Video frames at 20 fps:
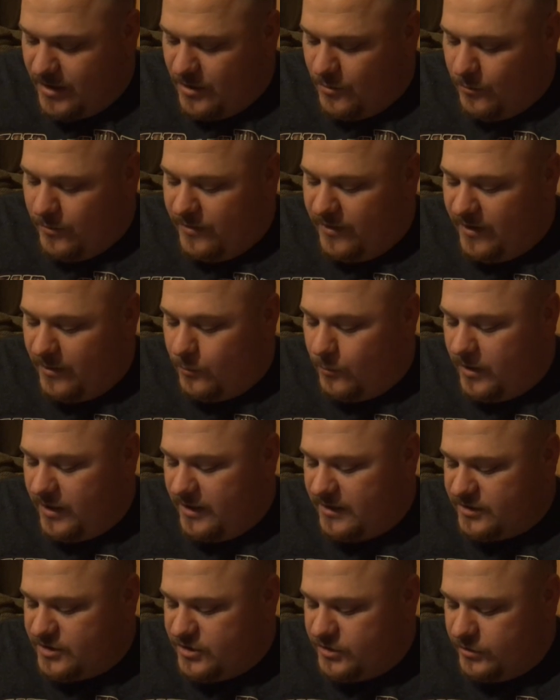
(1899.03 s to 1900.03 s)
we then went
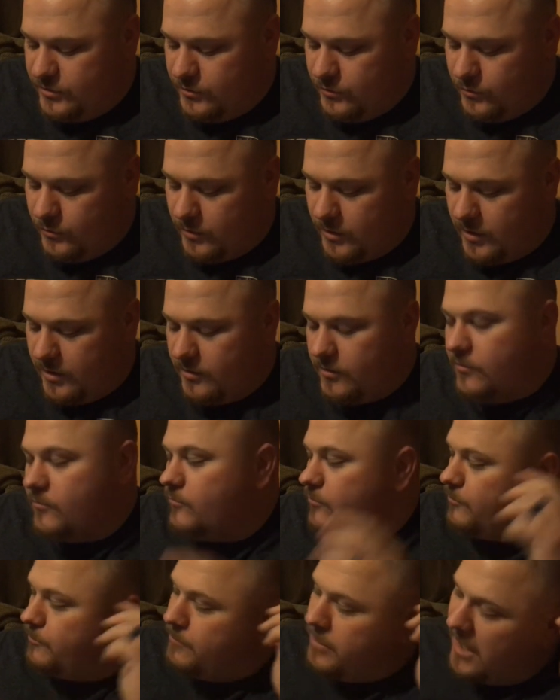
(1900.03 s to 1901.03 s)
into
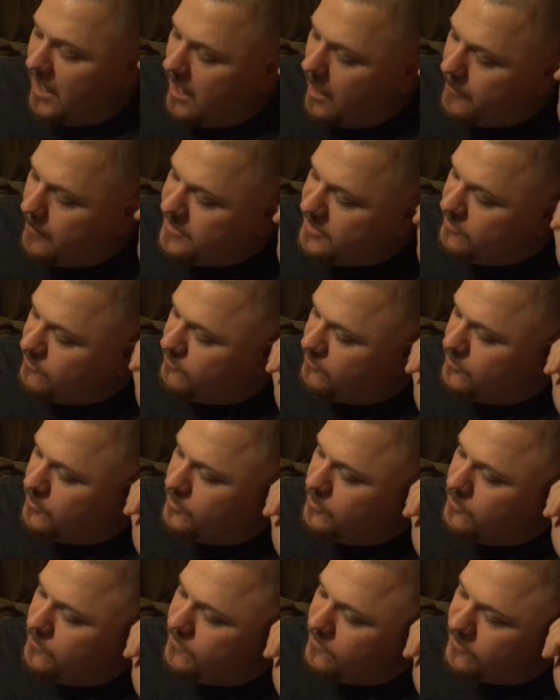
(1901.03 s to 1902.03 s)
Bobby
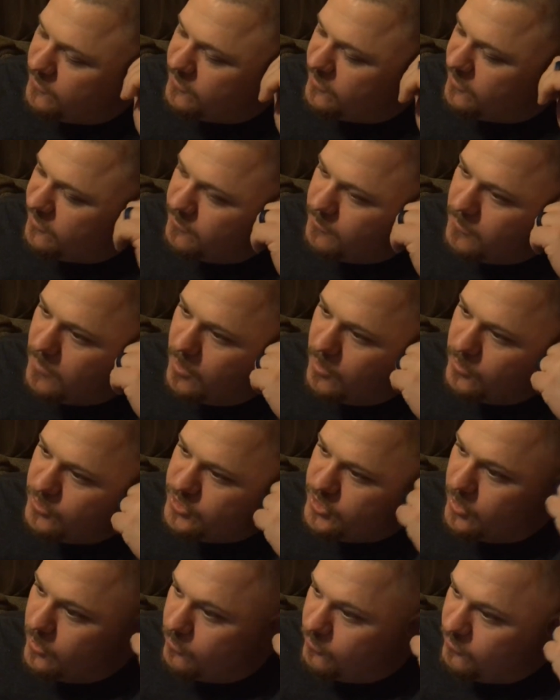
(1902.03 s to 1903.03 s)
Roode versus
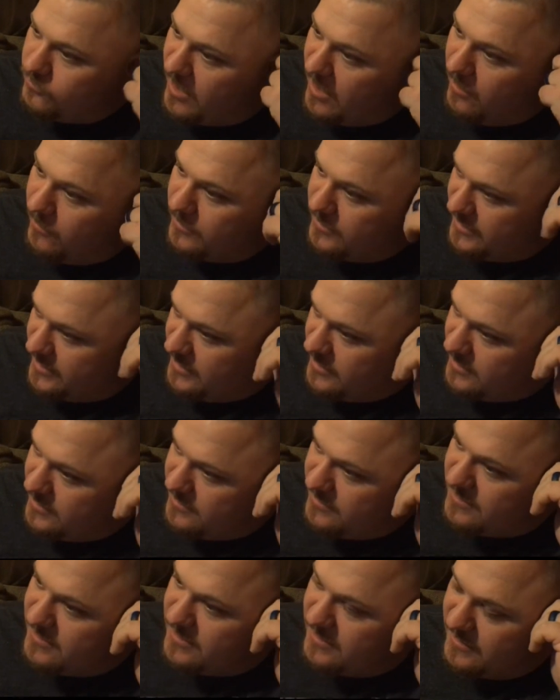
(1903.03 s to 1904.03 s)
Mojo Rawley,
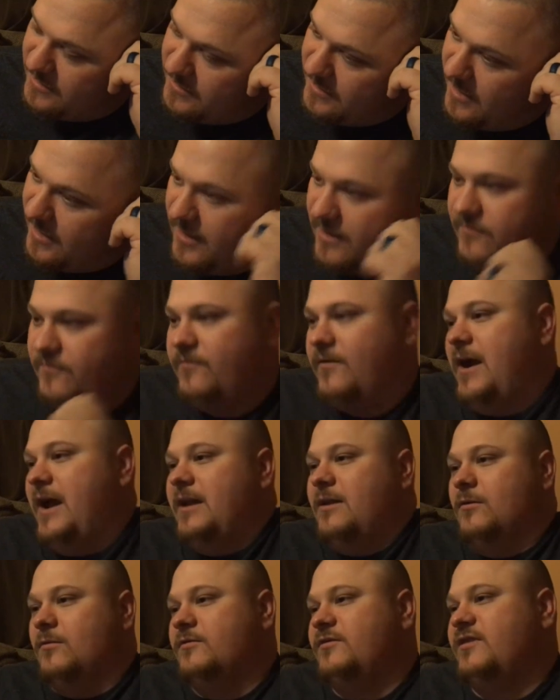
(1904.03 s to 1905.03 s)
the
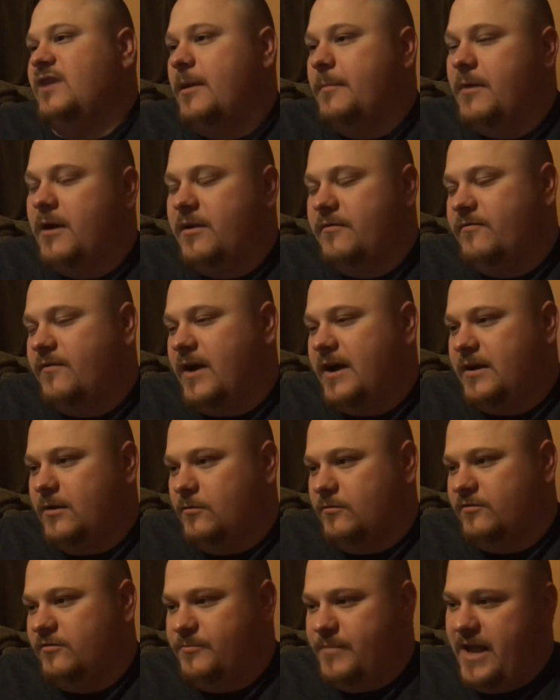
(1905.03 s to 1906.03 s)
final
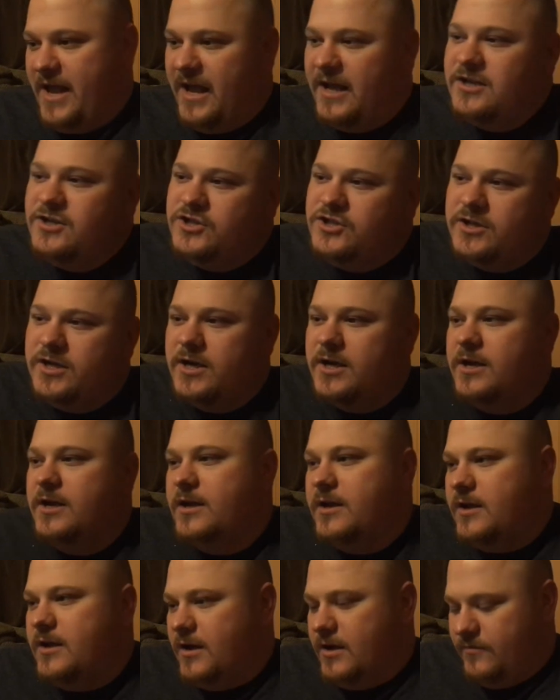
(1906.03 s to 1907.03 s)
semifinals match
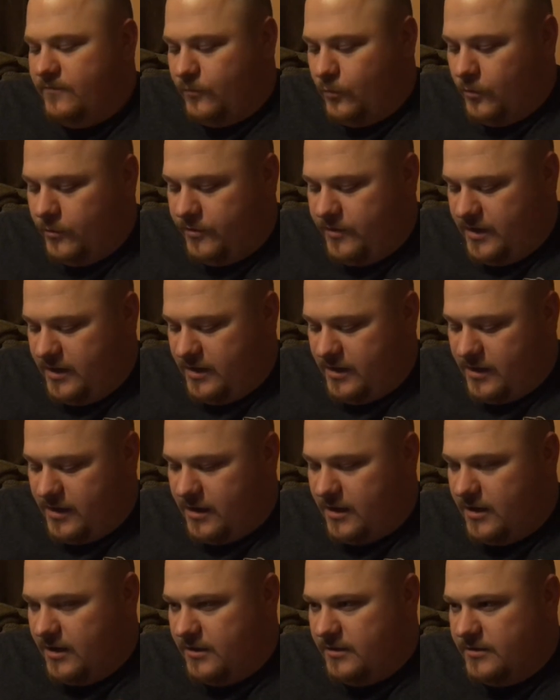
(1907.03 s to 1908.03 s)
for
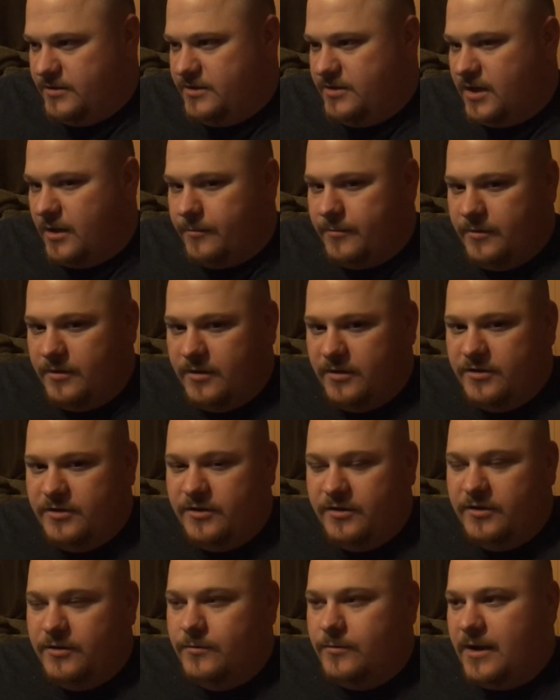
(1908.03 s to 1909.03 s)
the
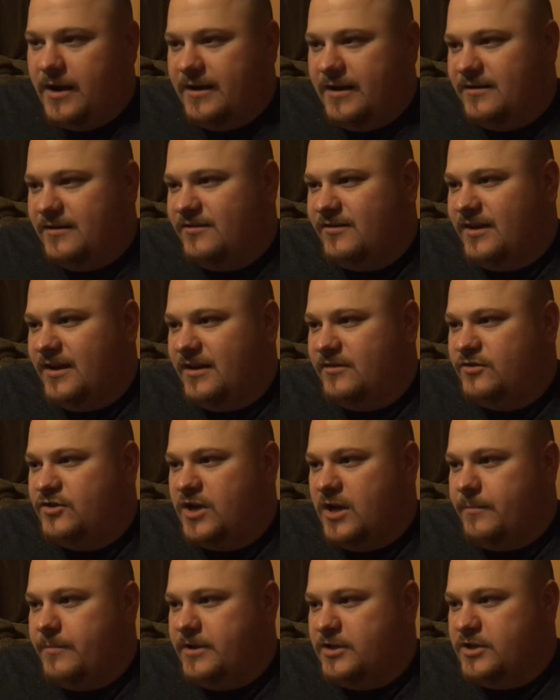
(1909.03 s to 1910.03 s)
United States
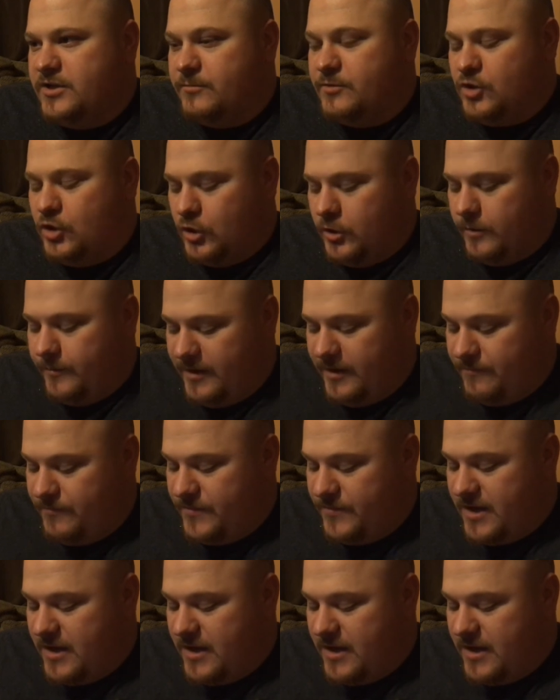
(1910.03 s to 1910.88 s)
Championship Tournament.